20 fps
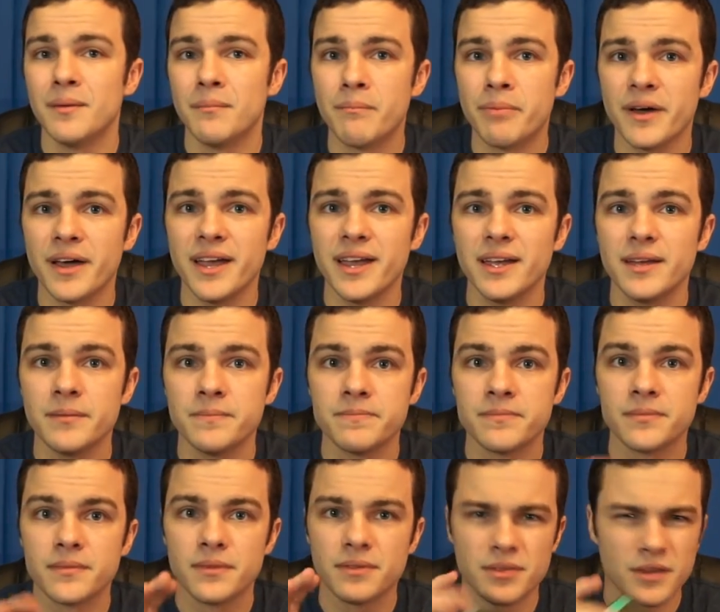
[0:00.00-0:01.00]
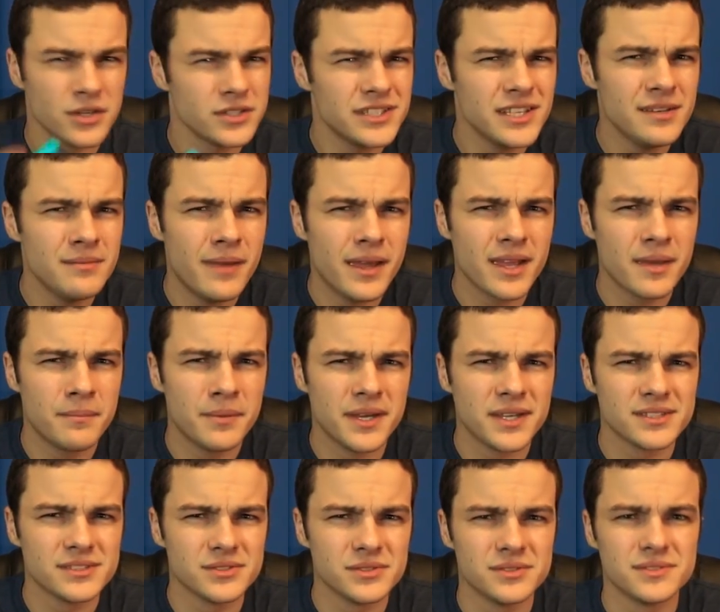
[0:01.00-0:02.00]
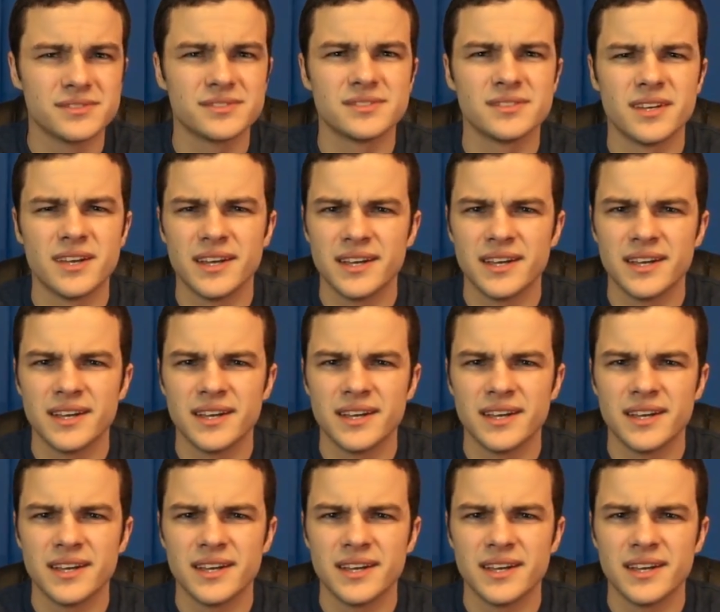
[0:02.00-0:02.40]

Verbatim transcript: but 13 megapixels,